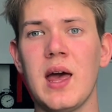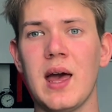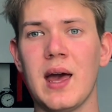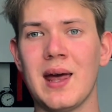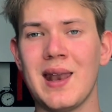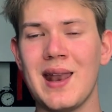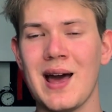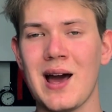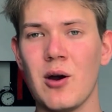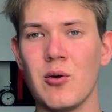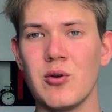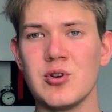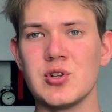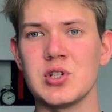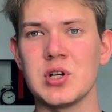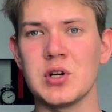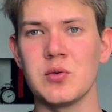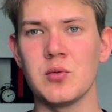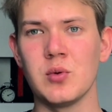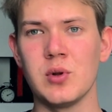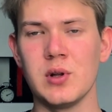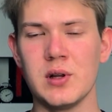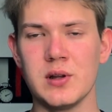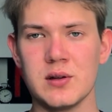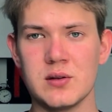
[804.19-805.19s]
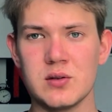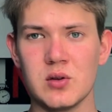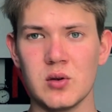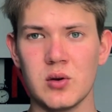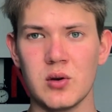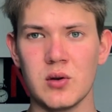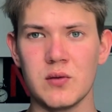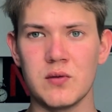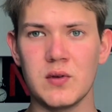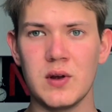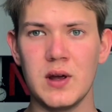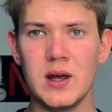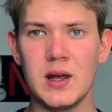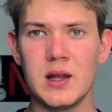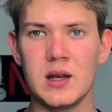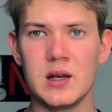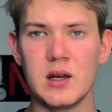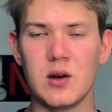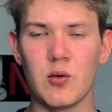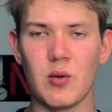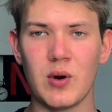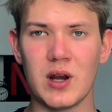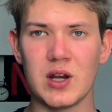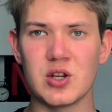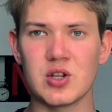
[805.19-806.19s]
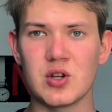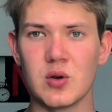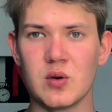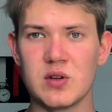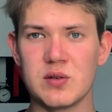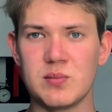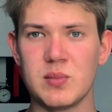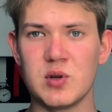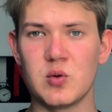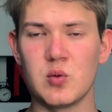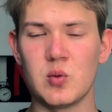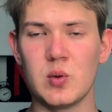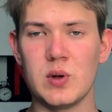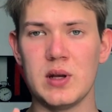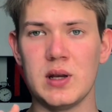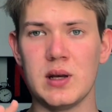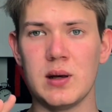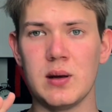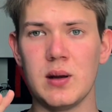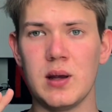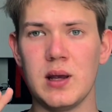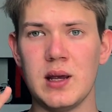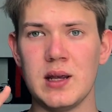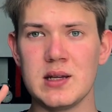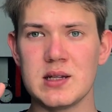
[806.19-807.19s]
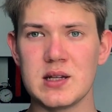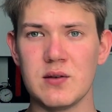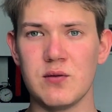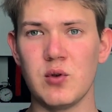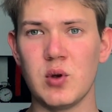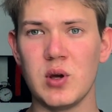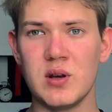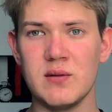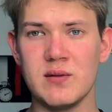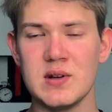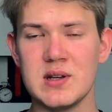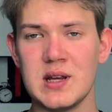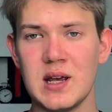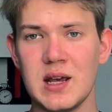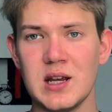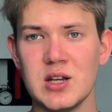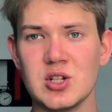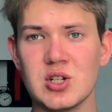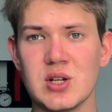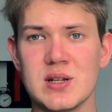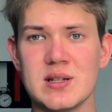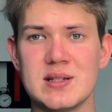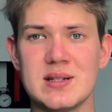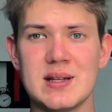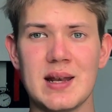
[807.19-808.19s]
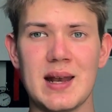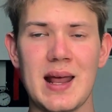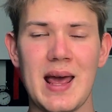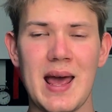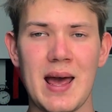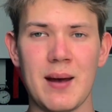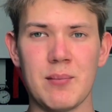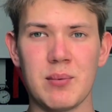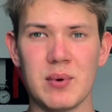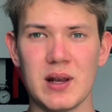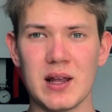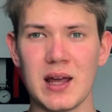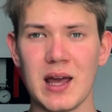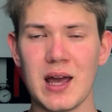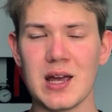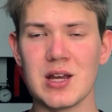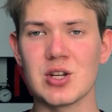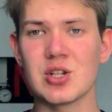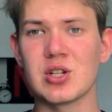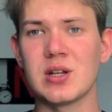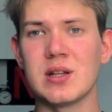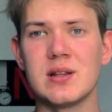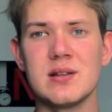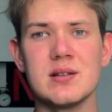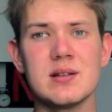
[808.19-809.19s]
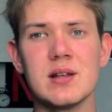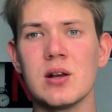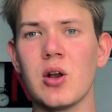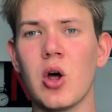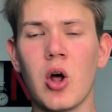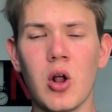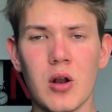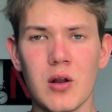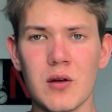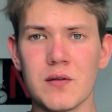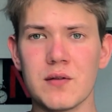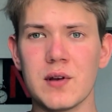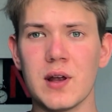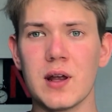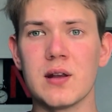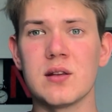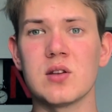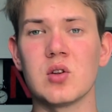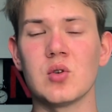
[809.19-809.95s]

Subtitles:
and how in general sort of the ratios between interview invitations and applications and all of that.